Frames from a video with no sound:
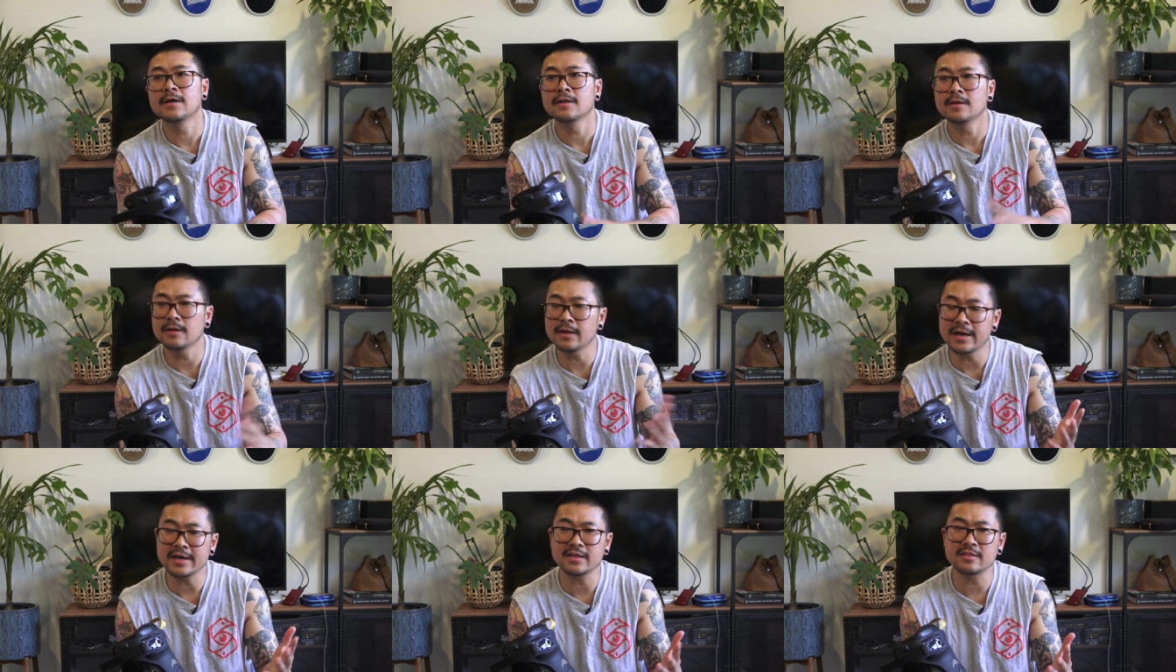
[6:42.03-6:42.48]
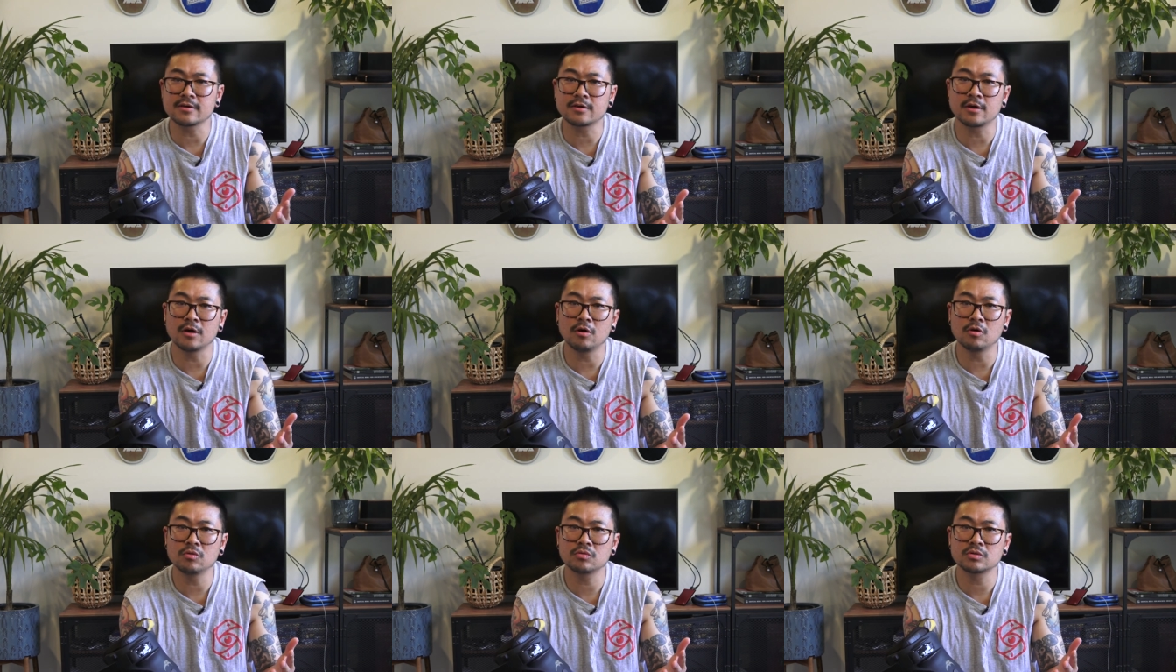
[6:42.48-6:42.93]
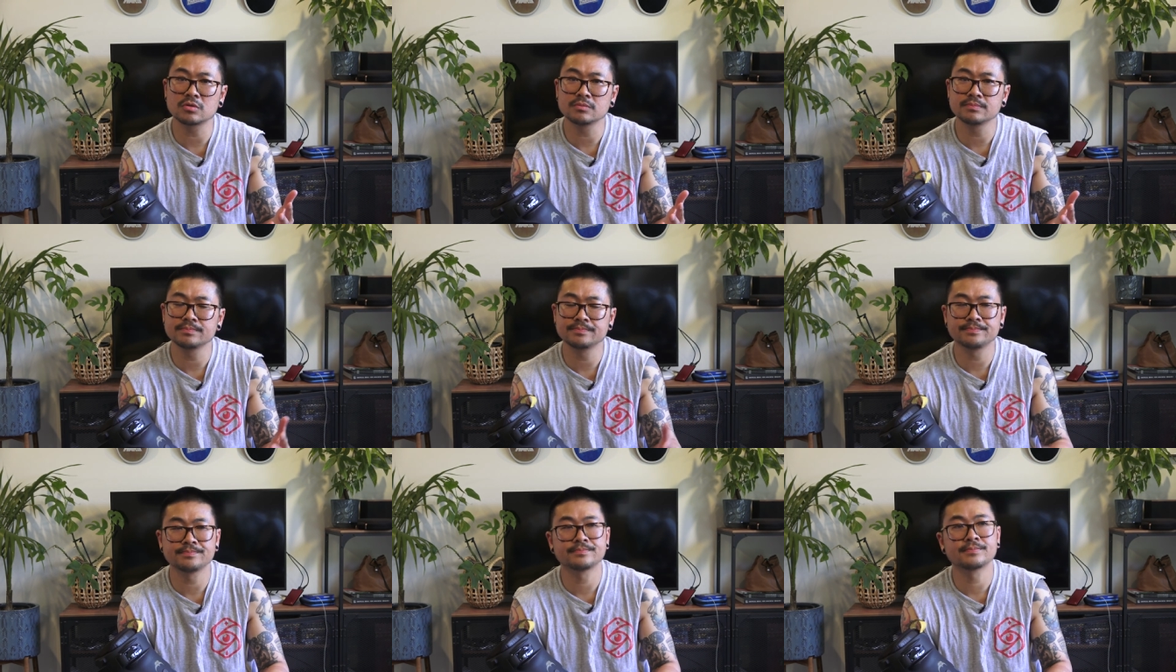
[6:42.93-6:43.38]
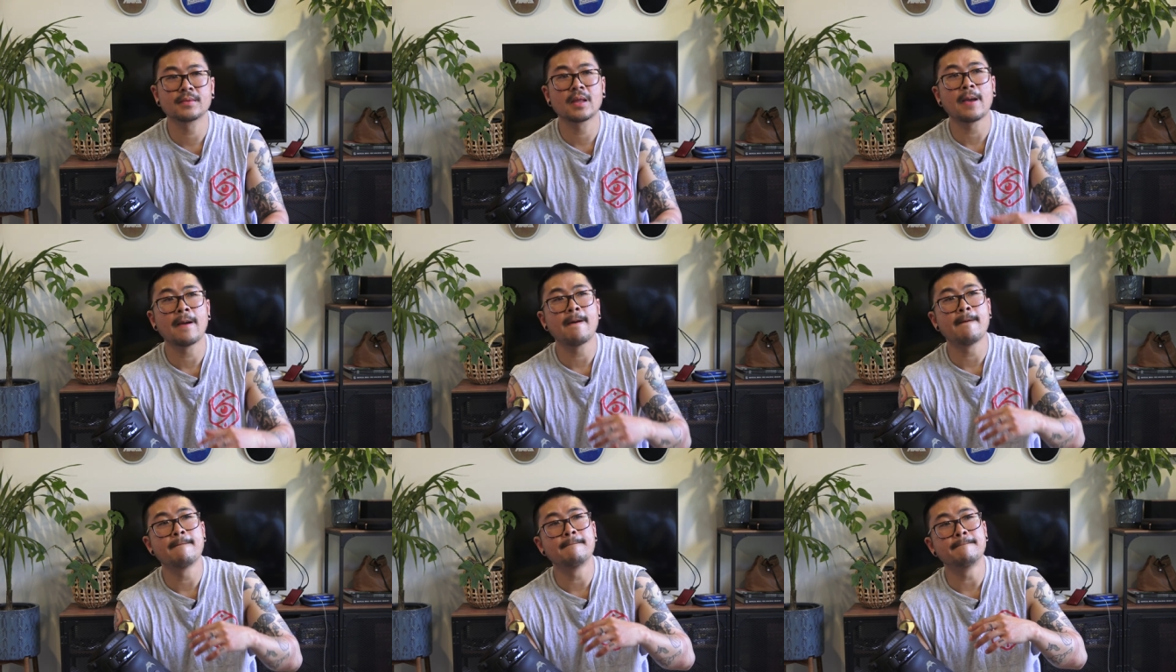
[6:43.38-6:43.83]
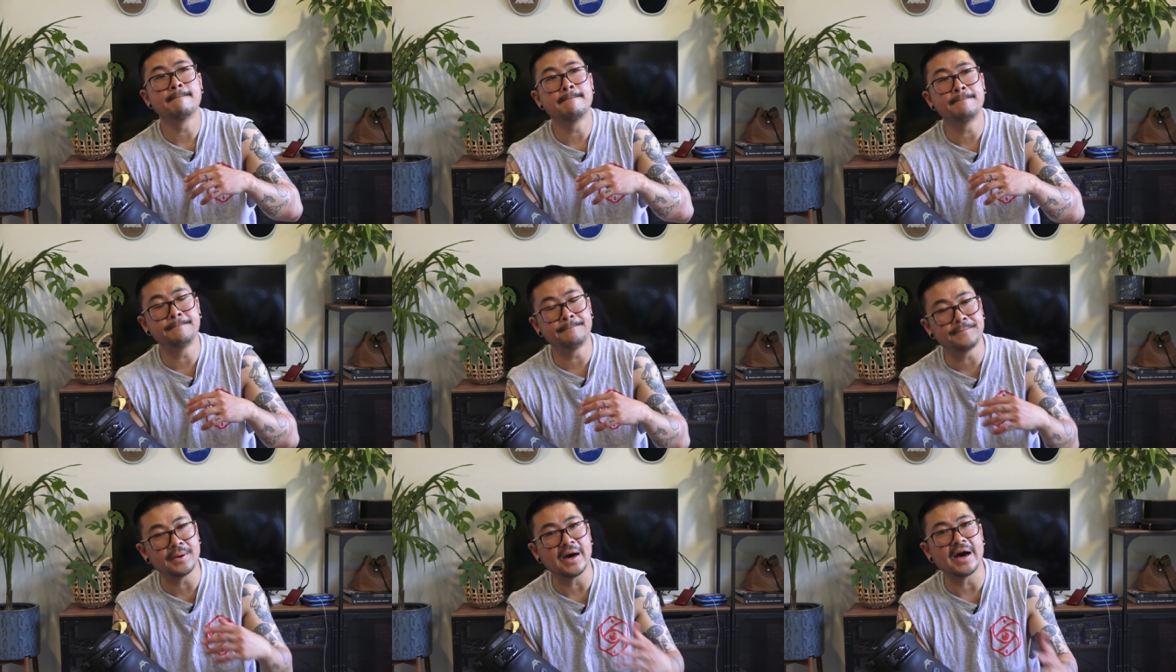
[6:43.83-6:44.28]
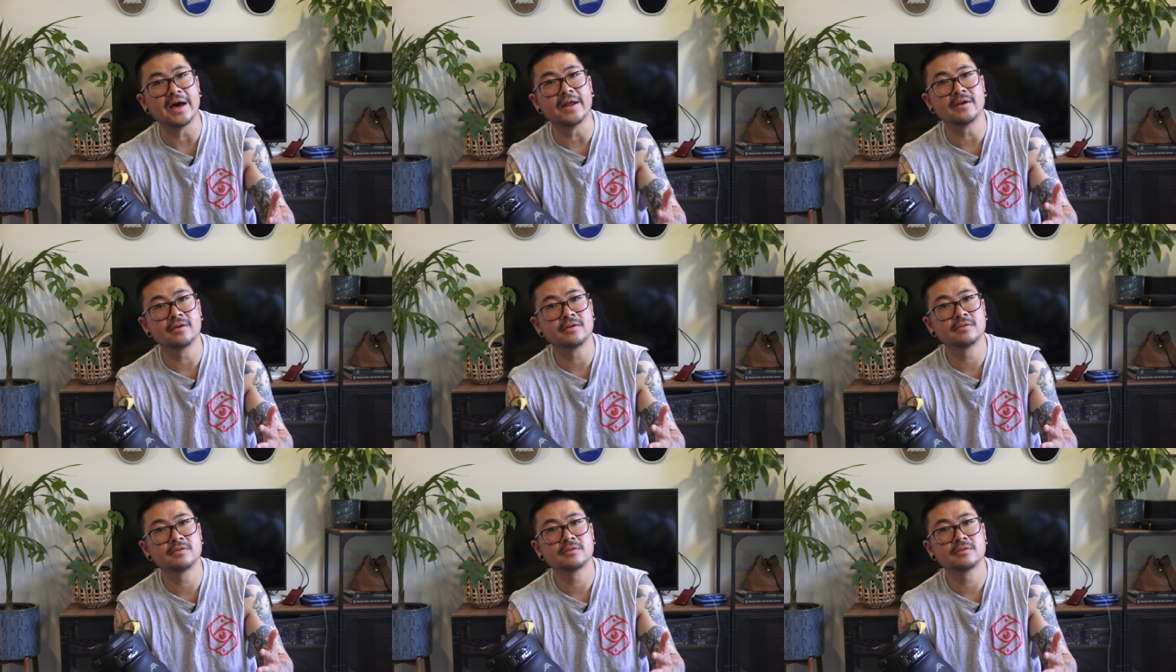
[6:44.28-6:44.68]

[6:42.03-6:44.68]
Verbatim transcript: like the Cult, but